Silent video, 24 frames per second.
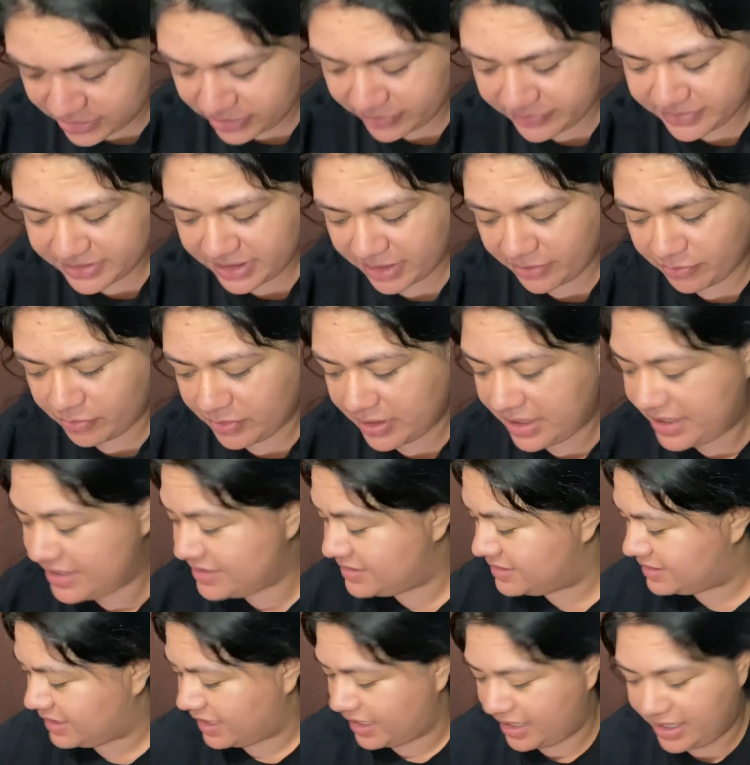I was like really
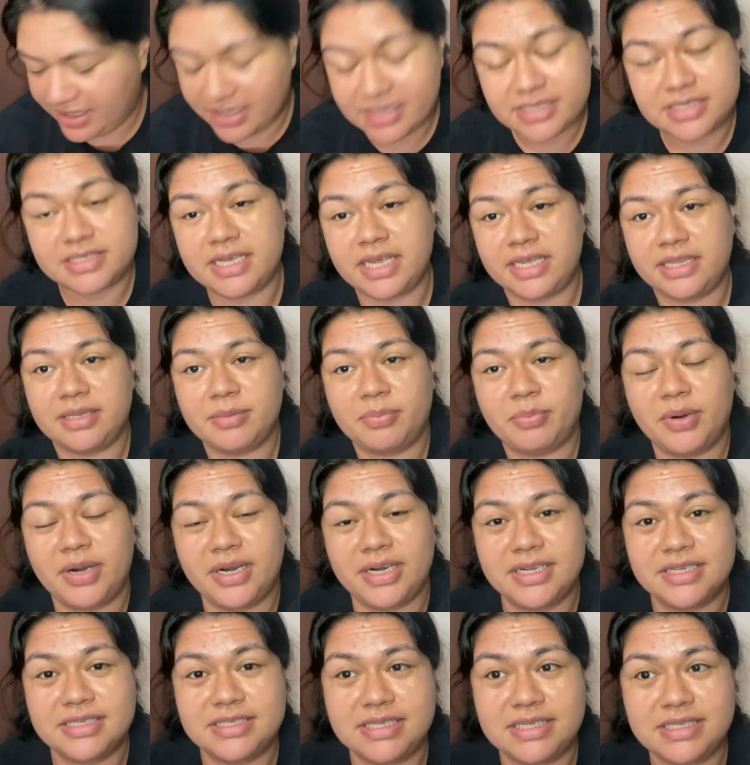scared to take the
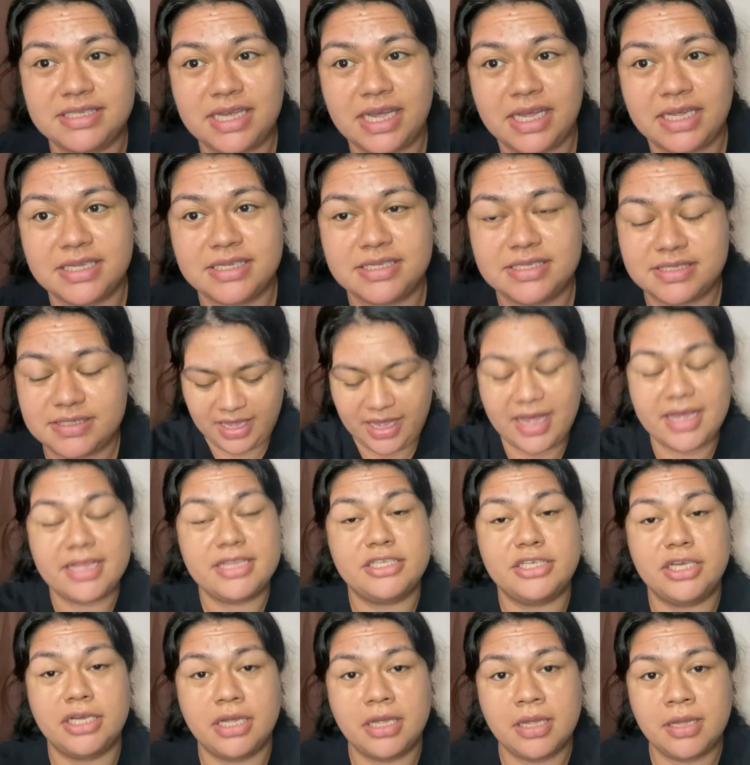pregnancy test. I
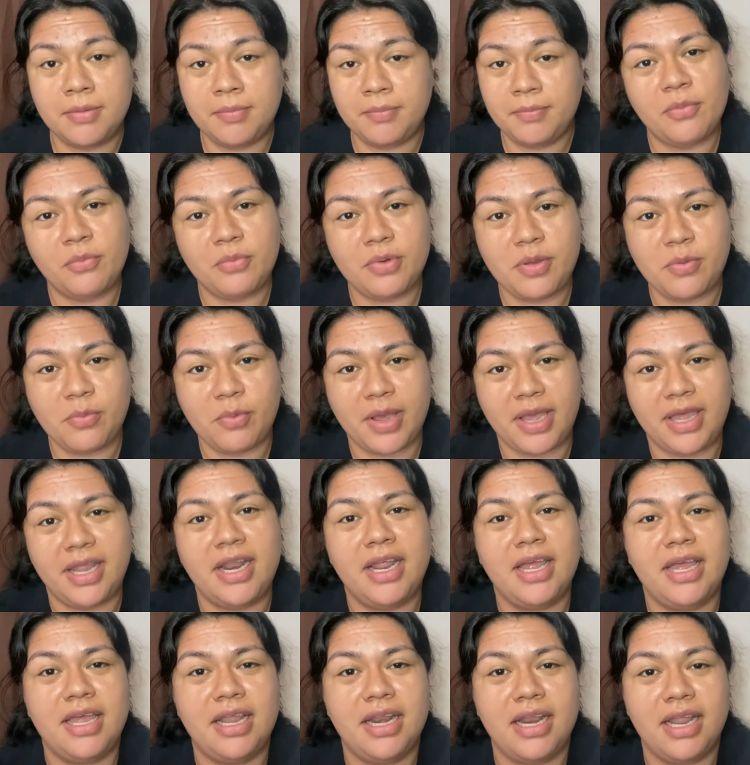took him, we
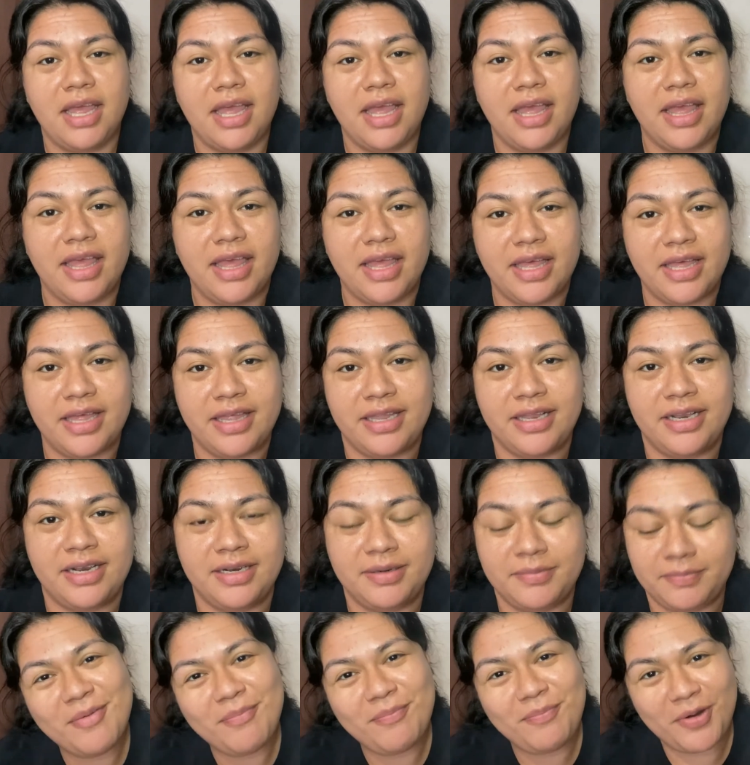waited, and
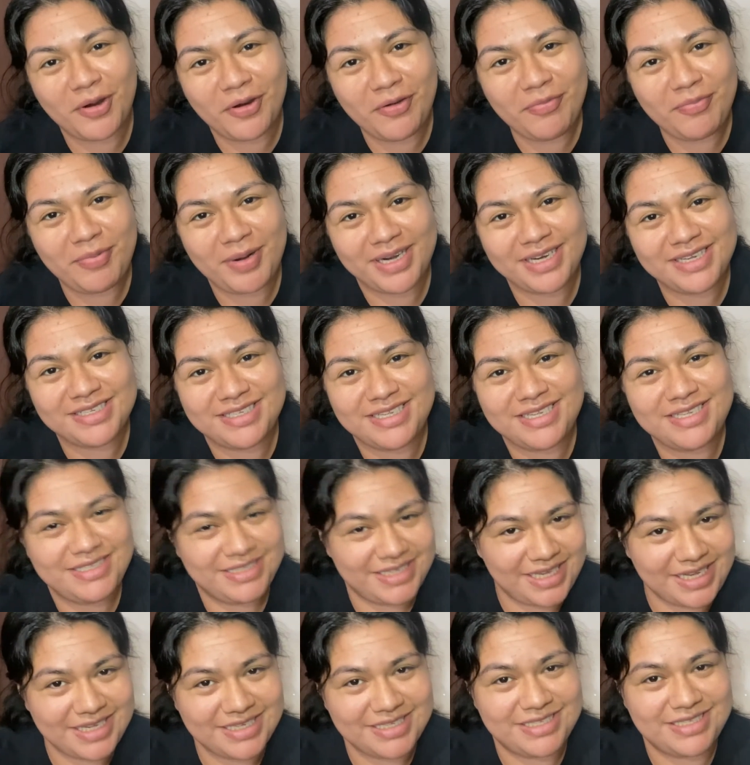both pregnancy
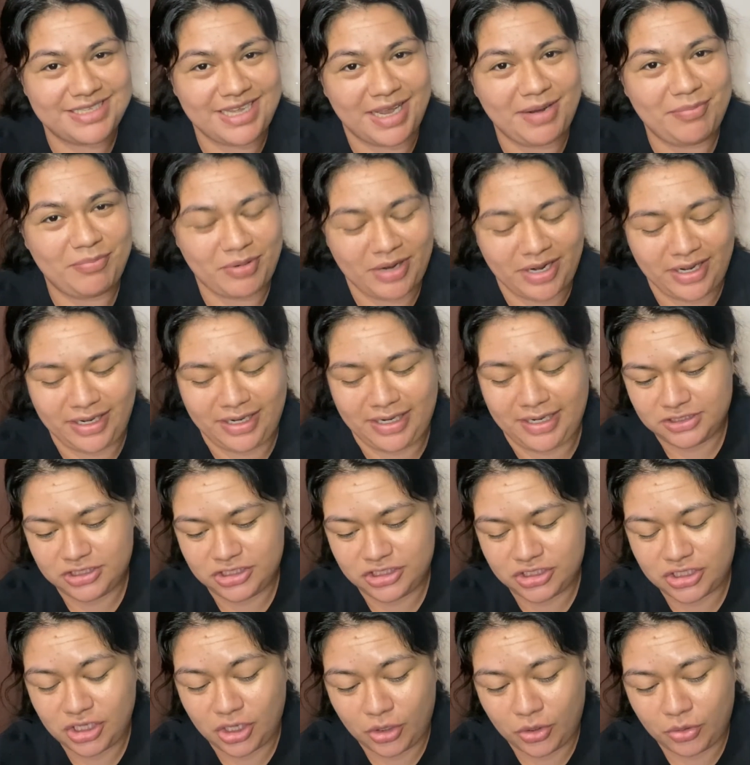tests said pregnant.
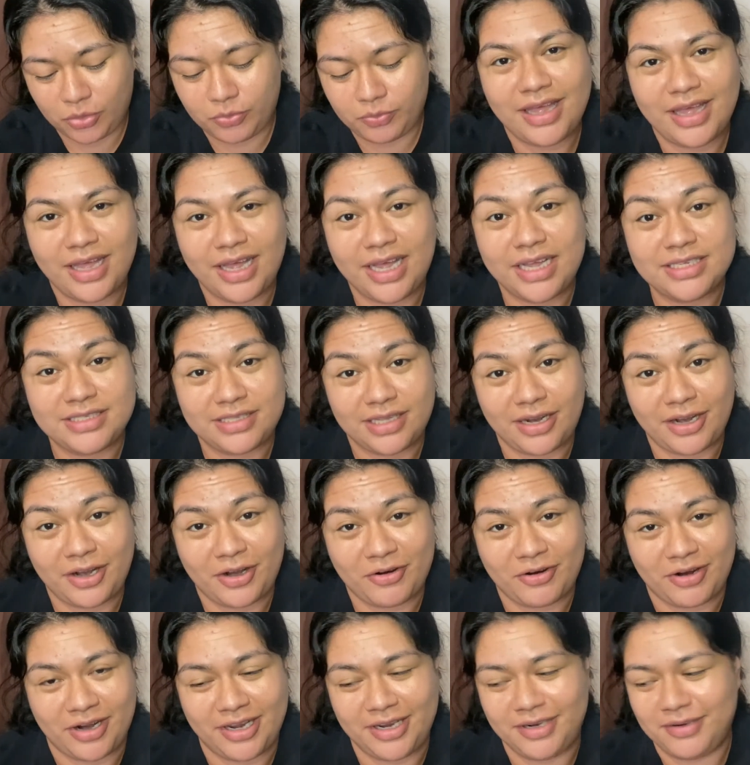So I started
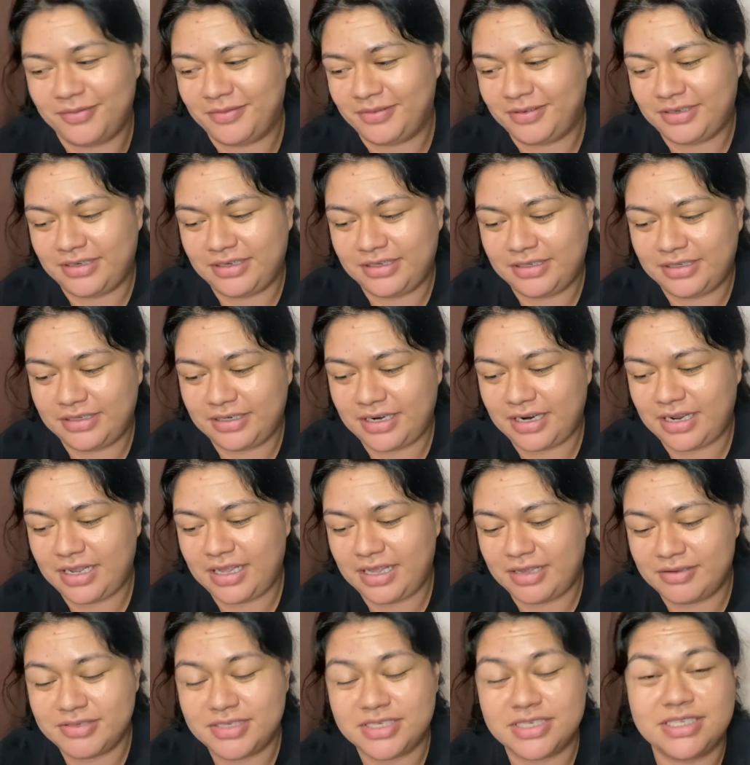crying.
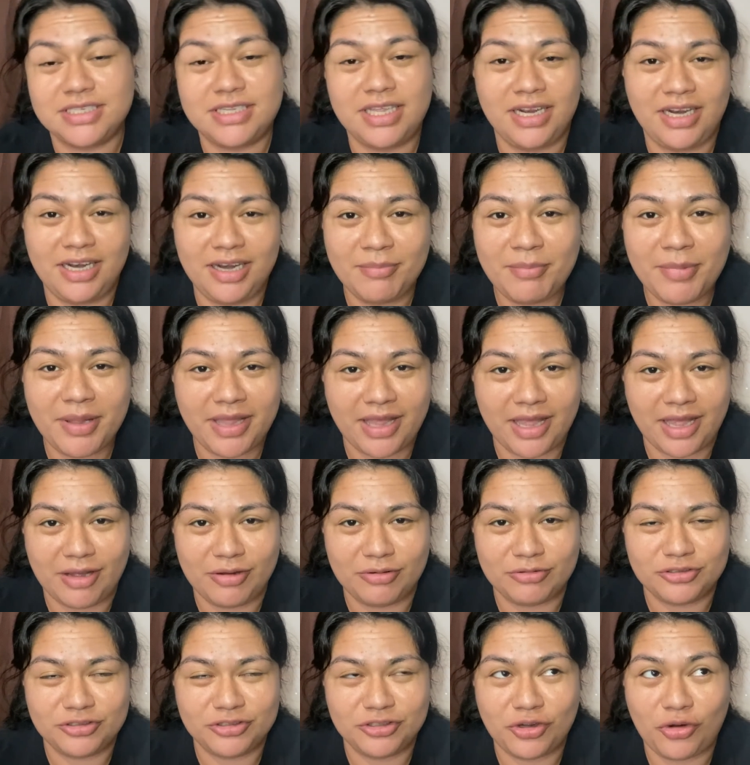I was just sitting on my
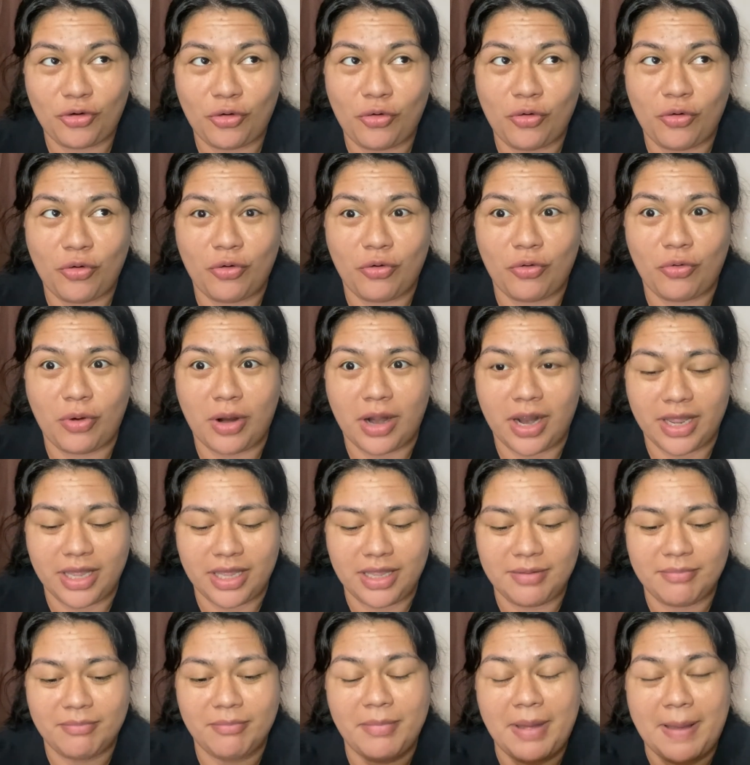couch
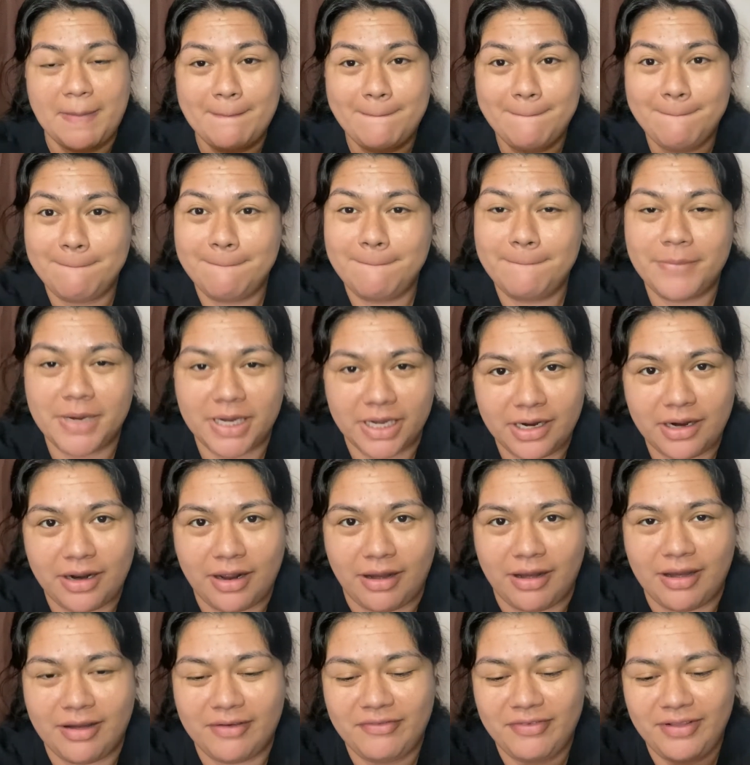crying my butt
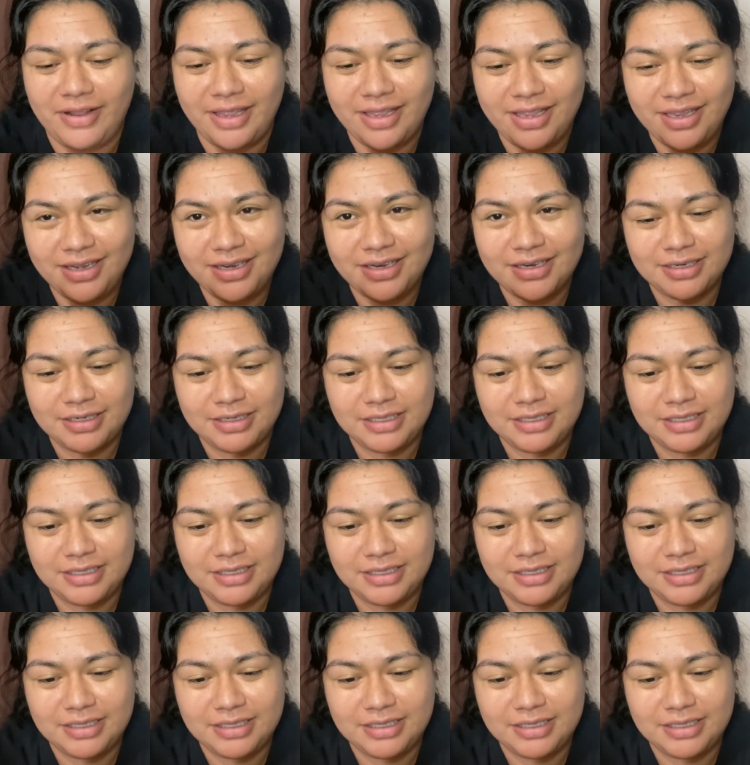off, like